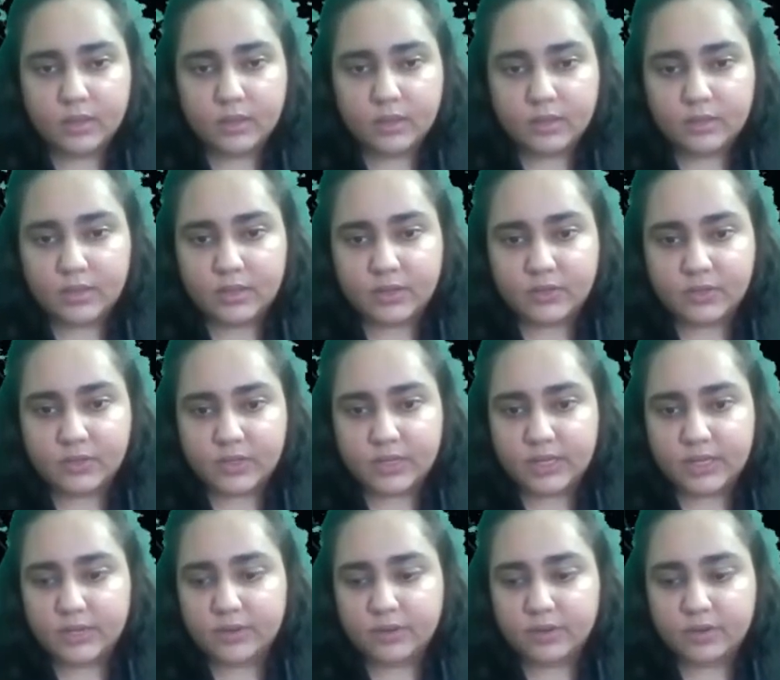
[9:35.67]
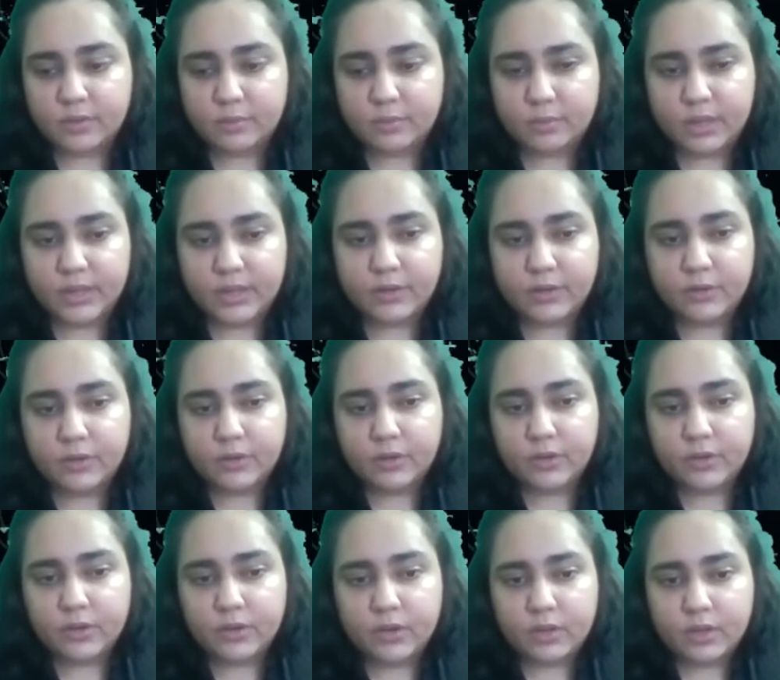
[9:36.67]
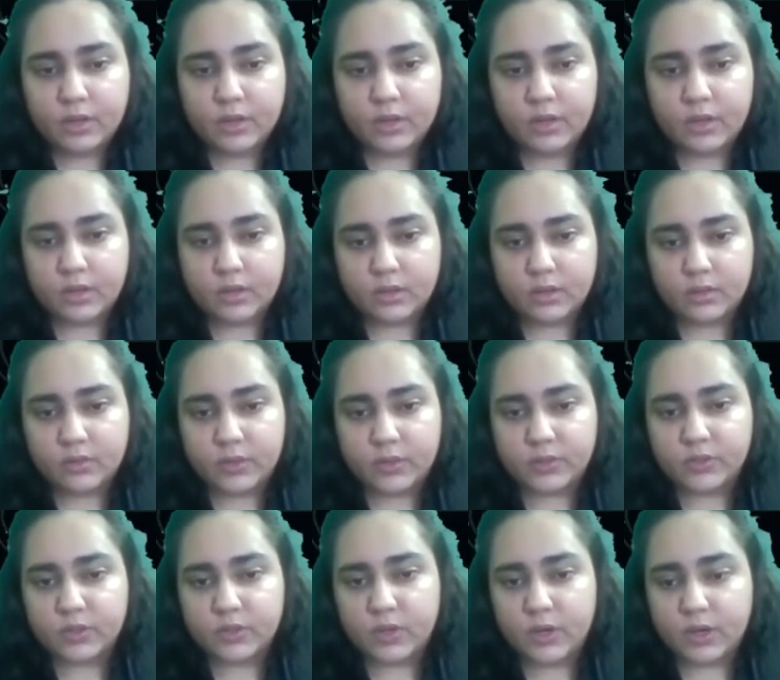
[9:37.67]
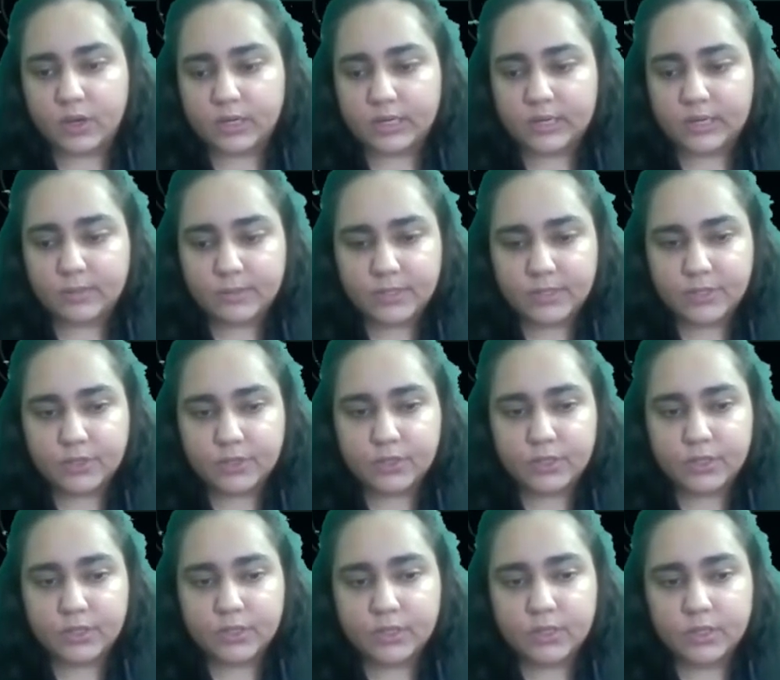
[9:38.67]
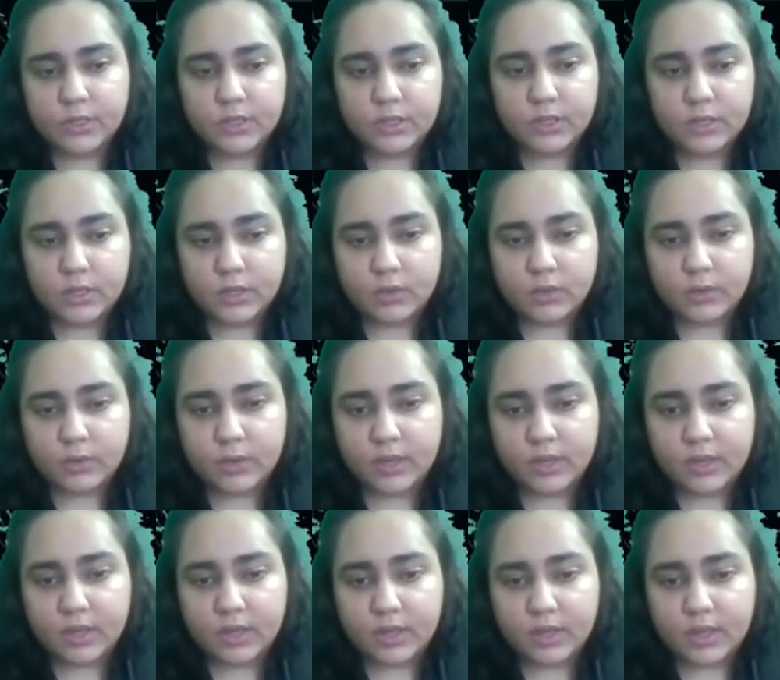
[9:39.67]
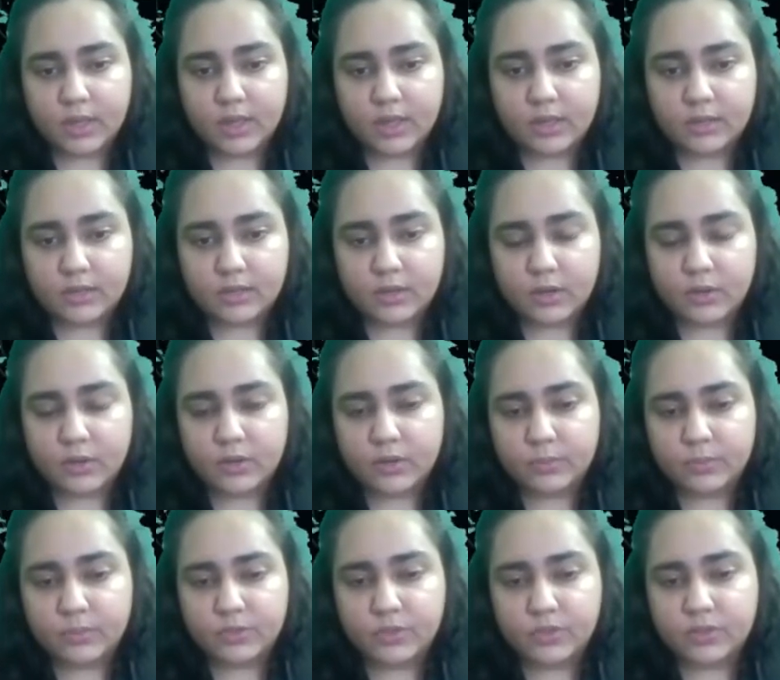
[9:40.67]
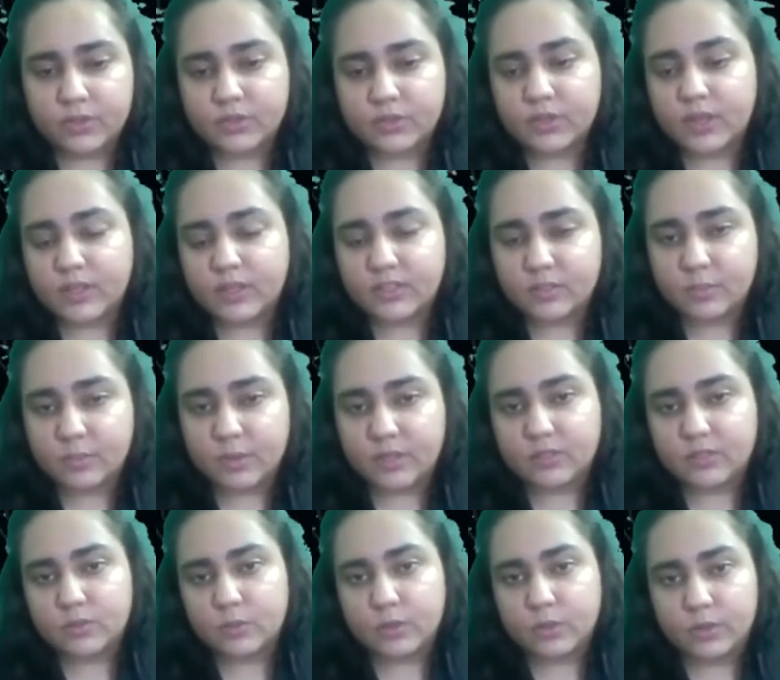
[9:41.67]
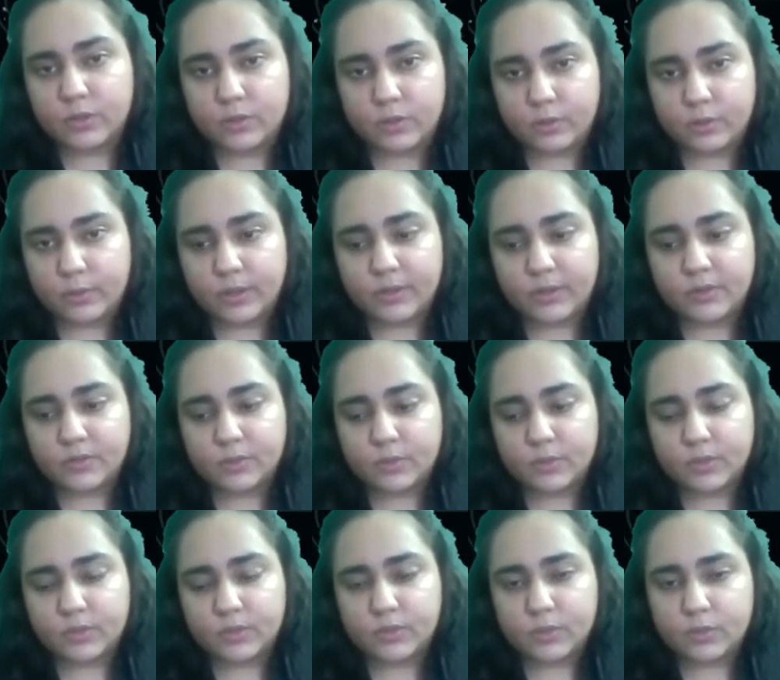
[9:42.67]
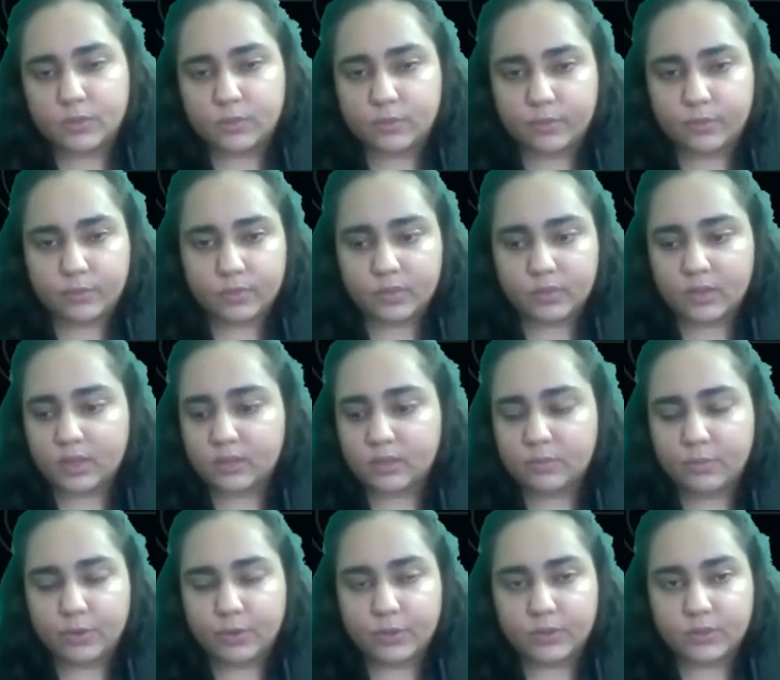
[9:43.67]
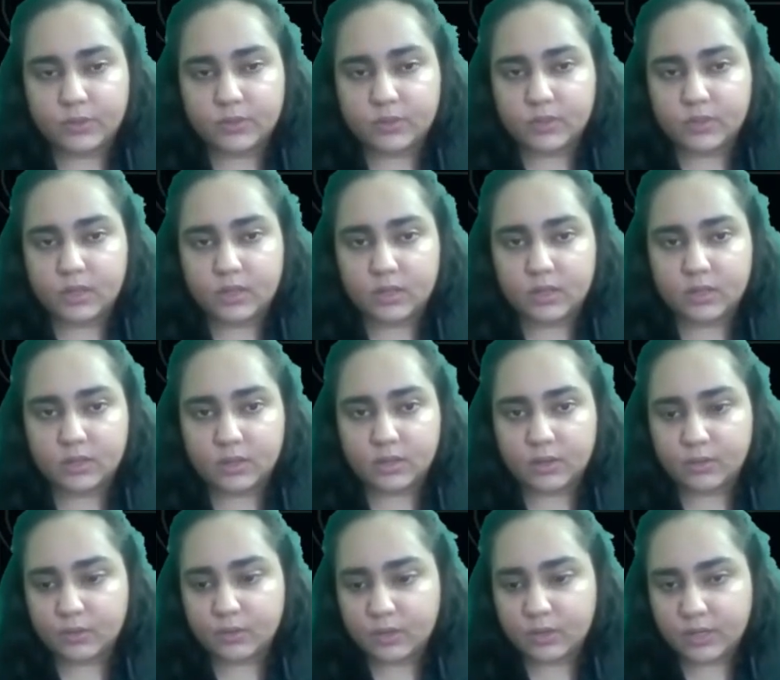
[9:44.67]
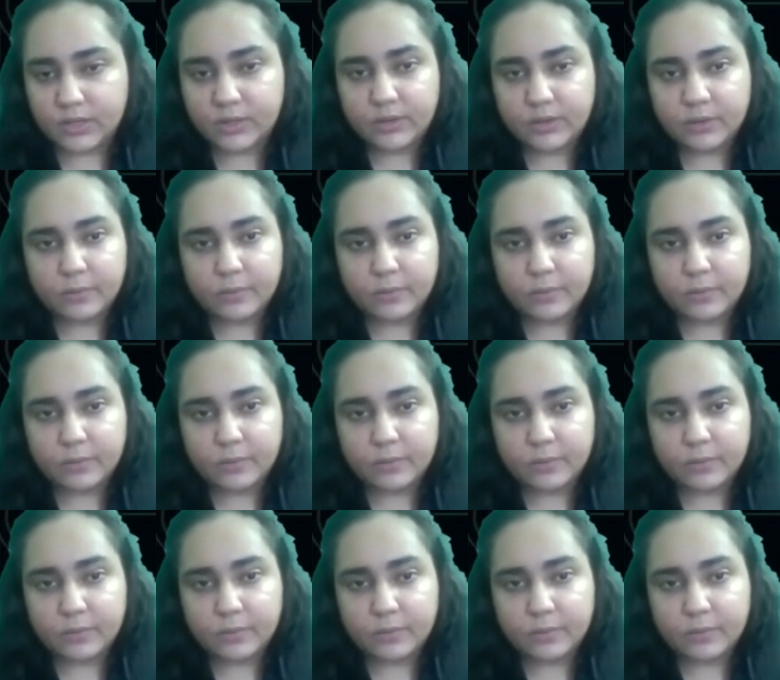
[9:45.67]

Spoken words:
There's a linear combiner. There's a hard limiter. Okay, and hard limiter assigns plus 1 or minus 1. So that part is now clear.